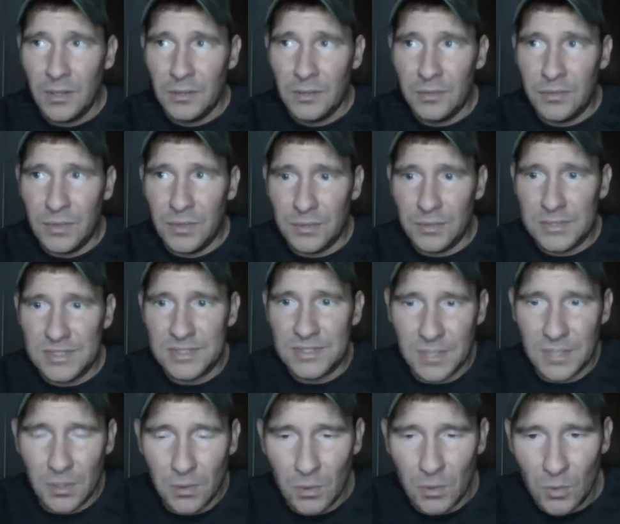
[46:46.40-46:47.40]
they're
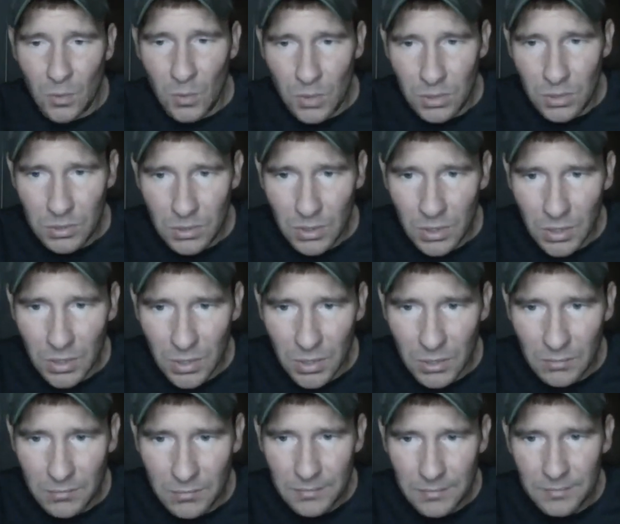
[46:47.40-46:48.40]
so
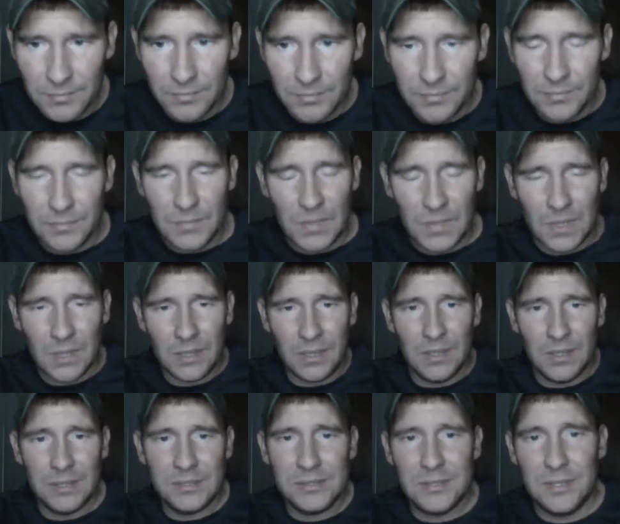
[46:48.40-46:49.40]
I
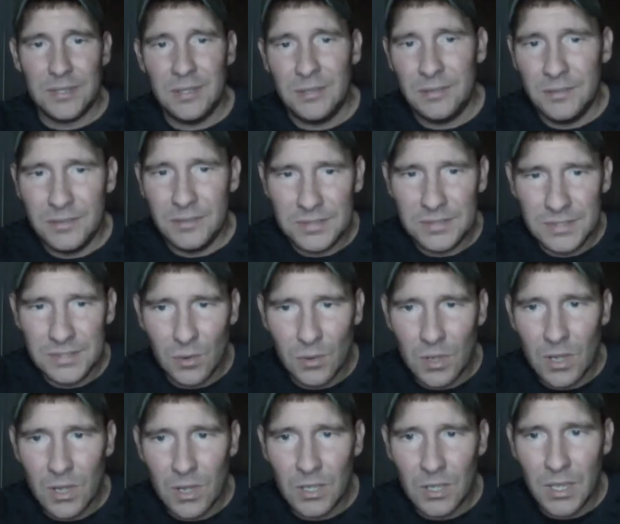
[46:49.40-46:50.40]
guess so
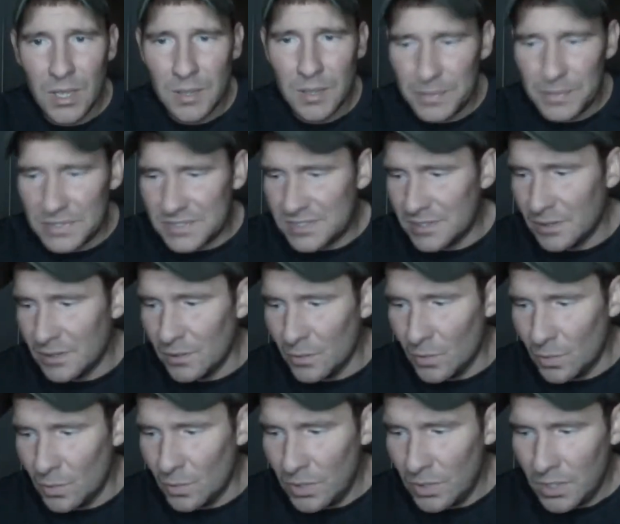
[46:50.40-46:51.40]
hung up and
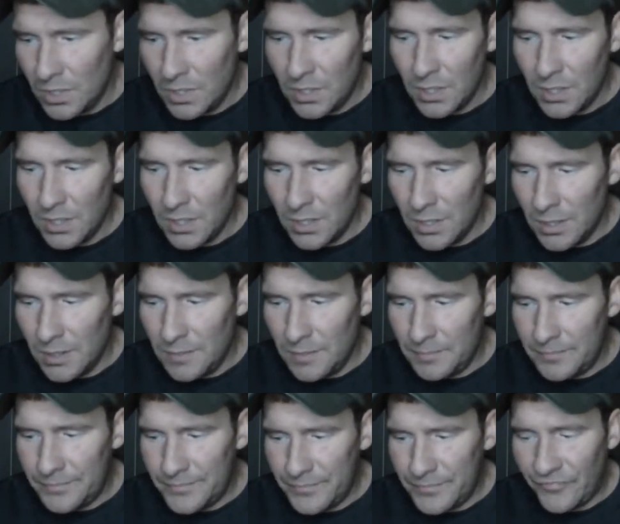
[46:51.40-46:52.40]
so
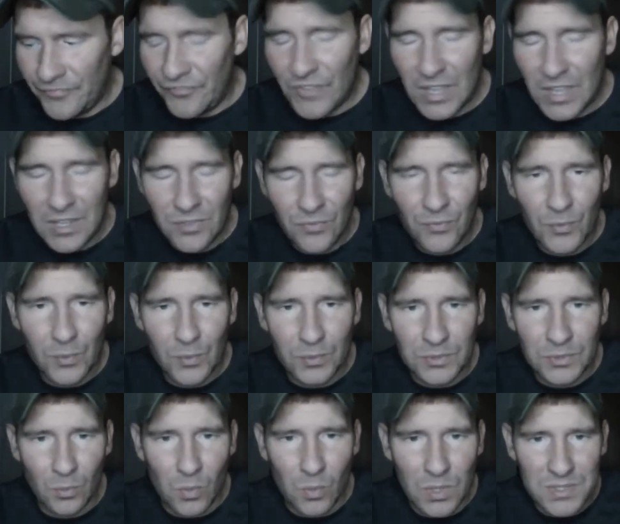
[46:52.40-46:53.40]
faithful
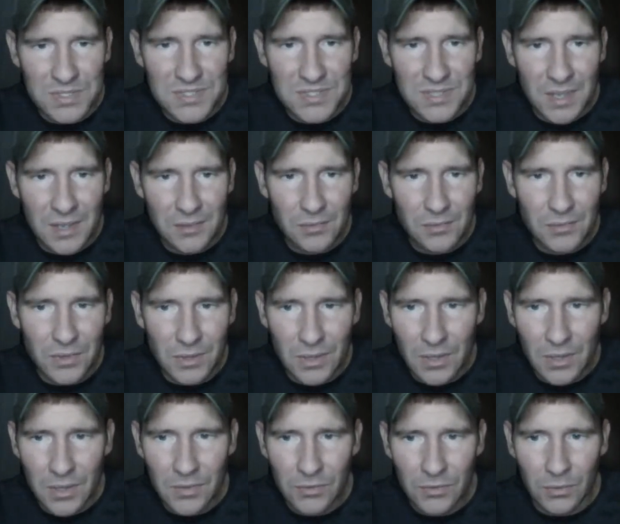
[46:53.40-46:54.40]
to one side or the
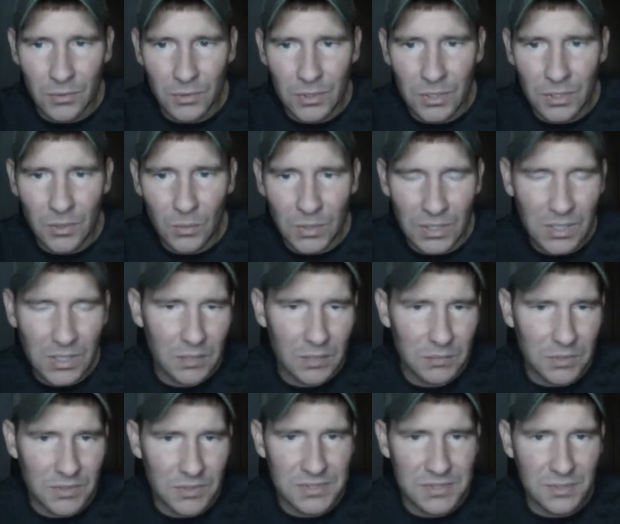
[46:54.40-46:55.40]
other. When it came
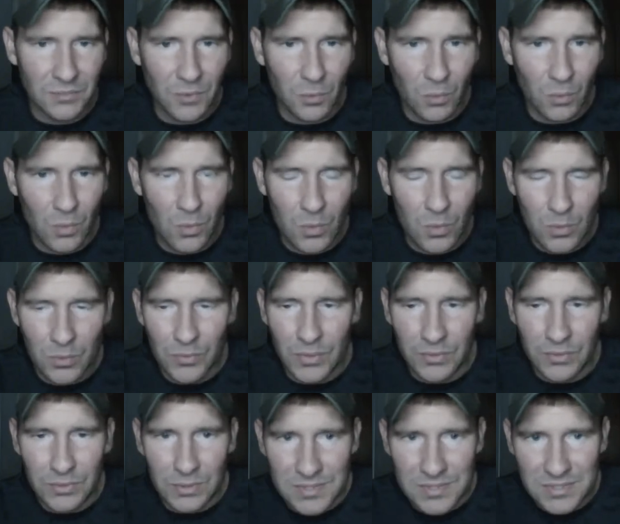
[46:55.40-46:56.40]
to the Civil War,
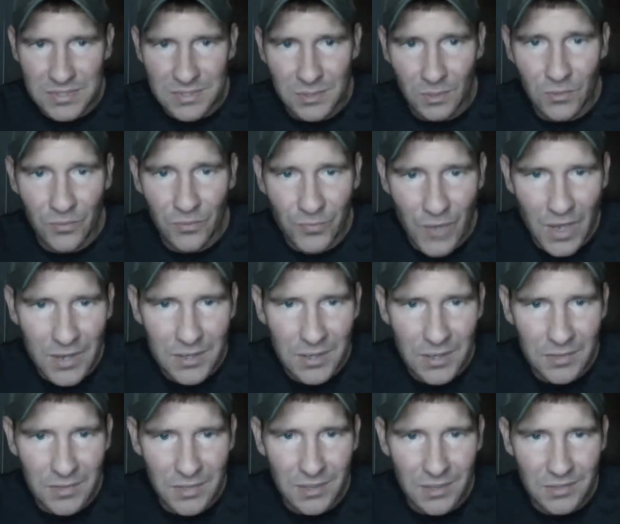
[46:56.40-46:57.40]
that they're still
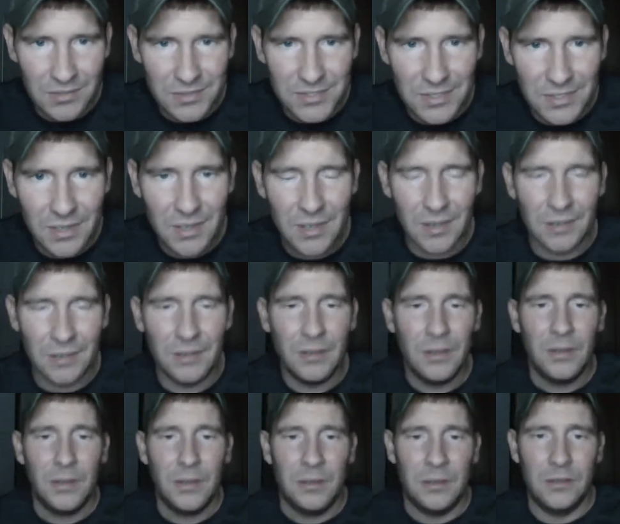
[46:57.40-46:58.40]
fighting the other side.
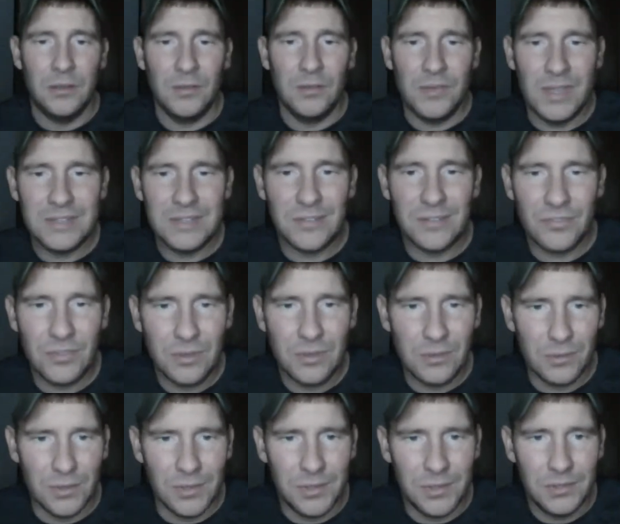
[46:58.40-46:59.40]
And that's a
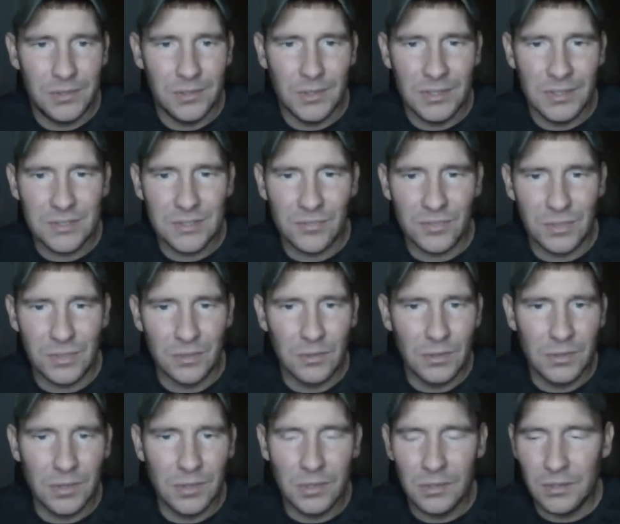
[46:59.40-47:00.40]
theory. That's a
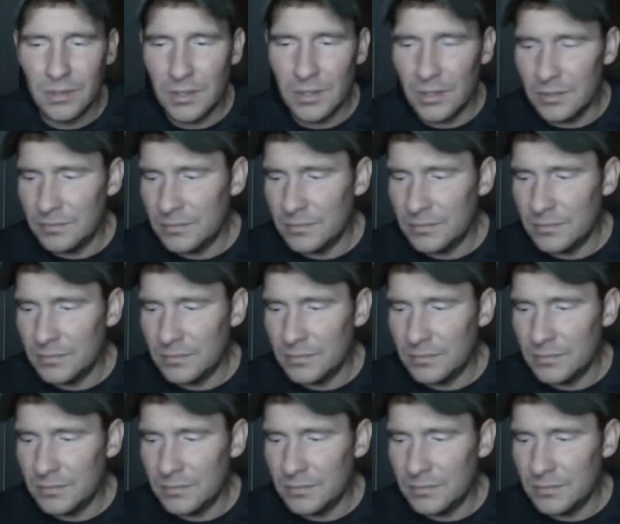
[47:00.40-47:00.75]
theory that